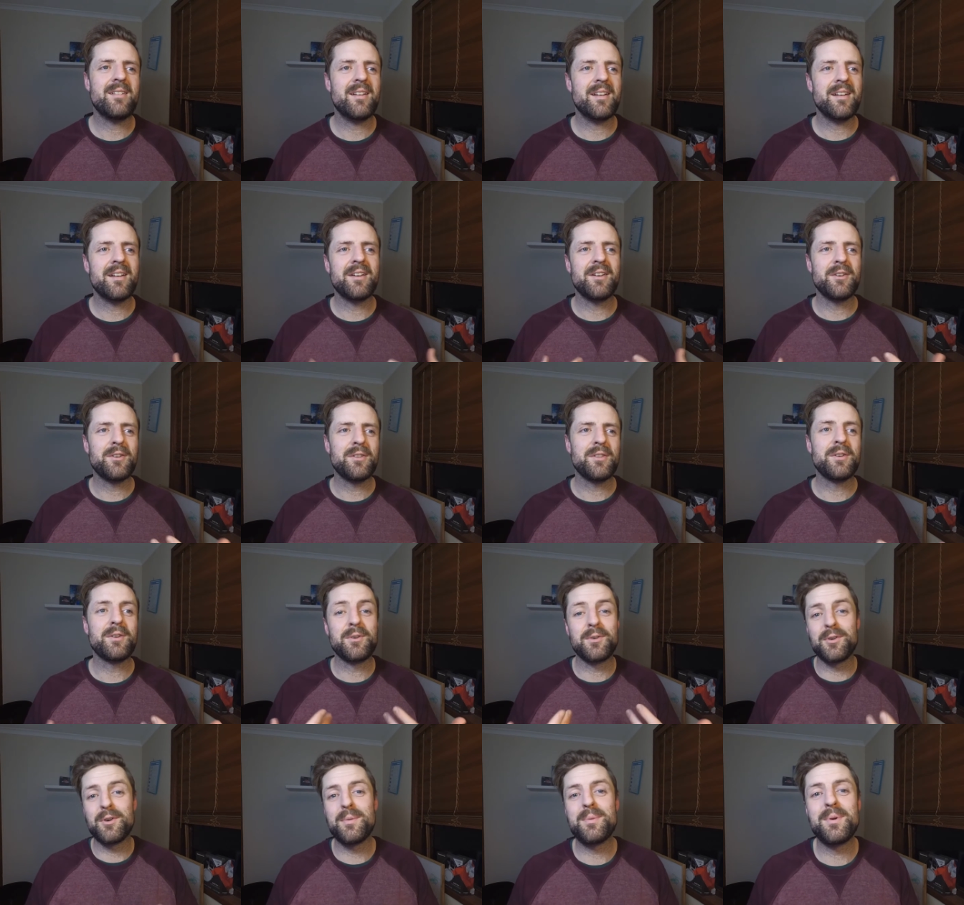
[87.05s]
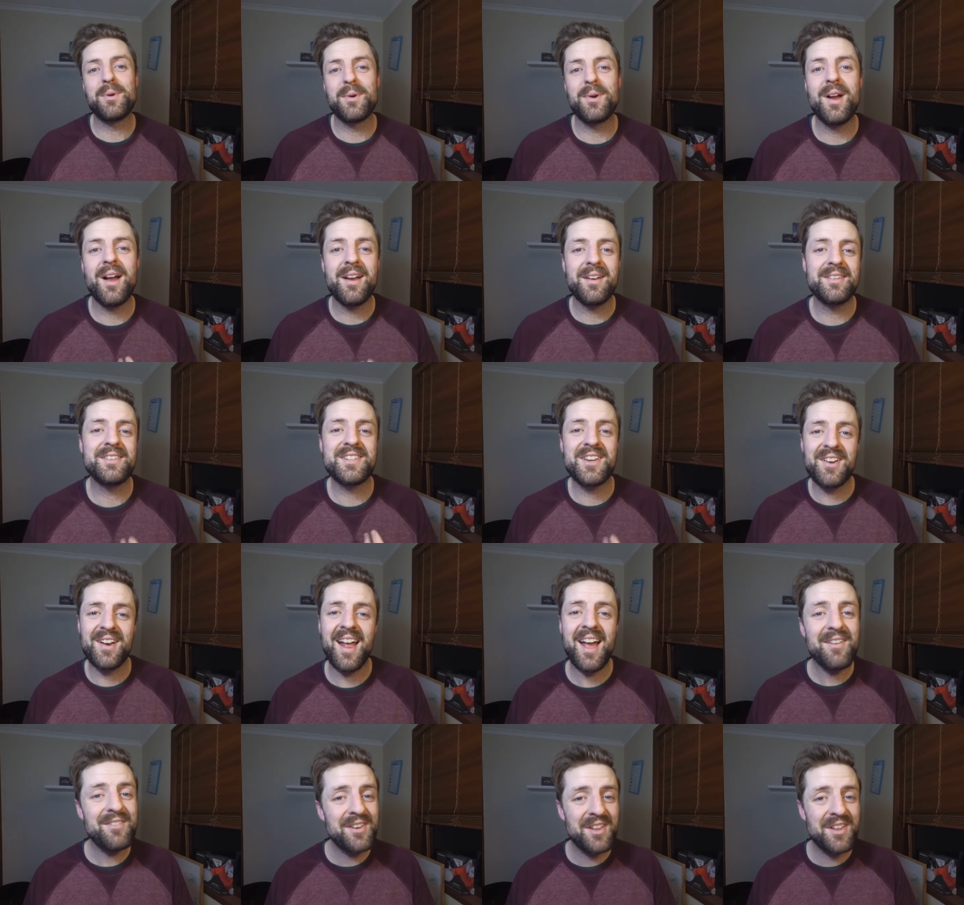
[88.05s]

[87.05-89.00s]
I don't know, the group who don't have